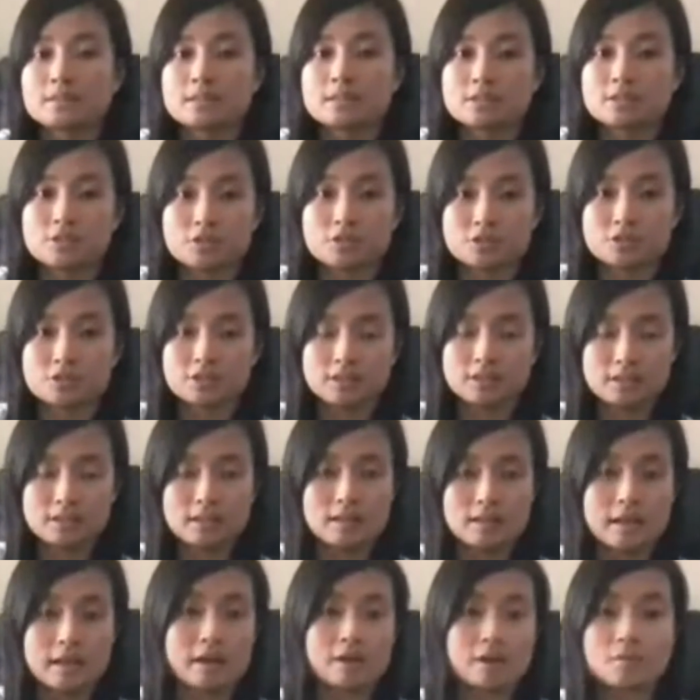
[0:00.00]
is
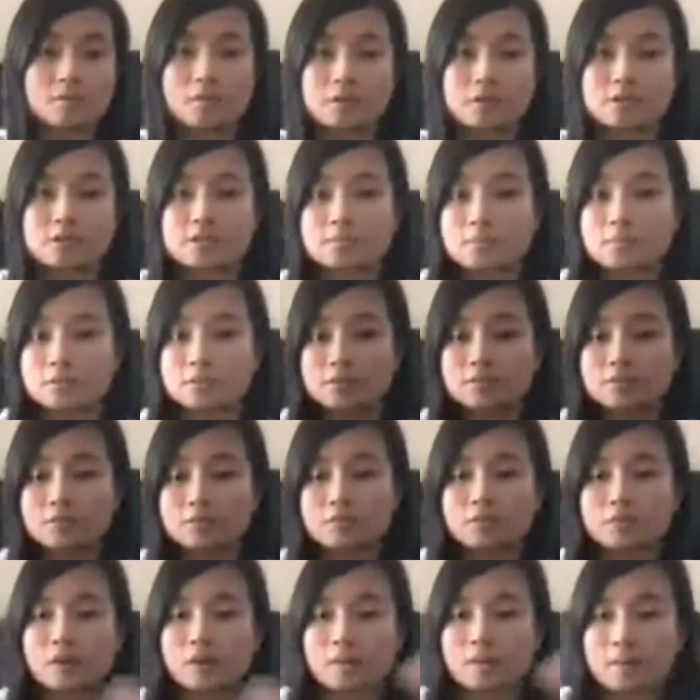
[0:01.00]
usually air wants to
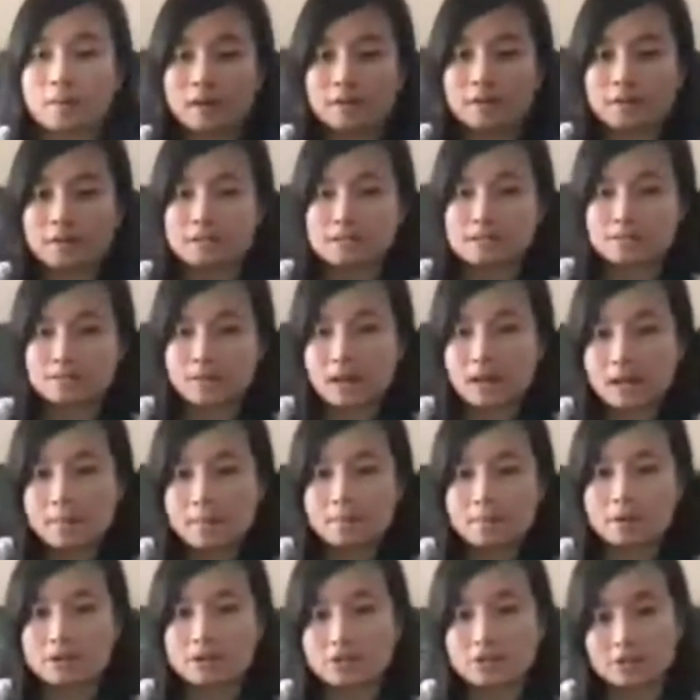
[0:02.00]
move from areas of high
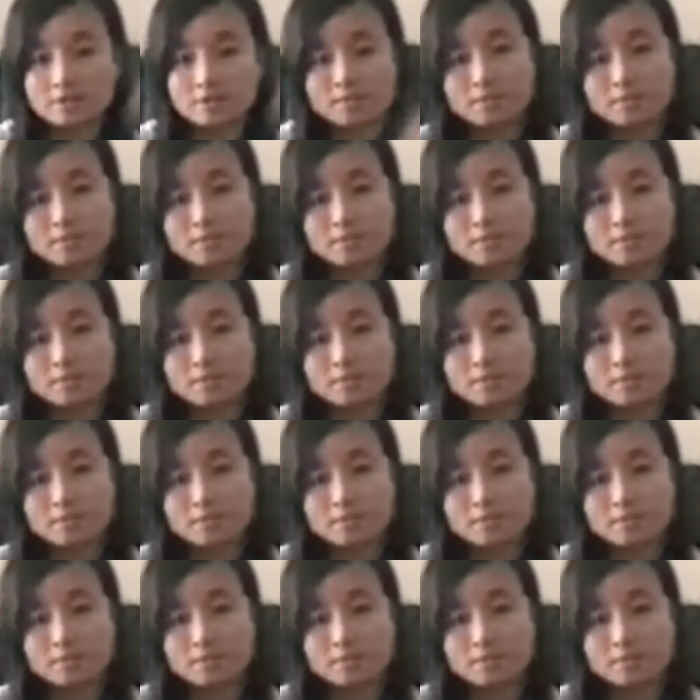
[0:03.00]
pressure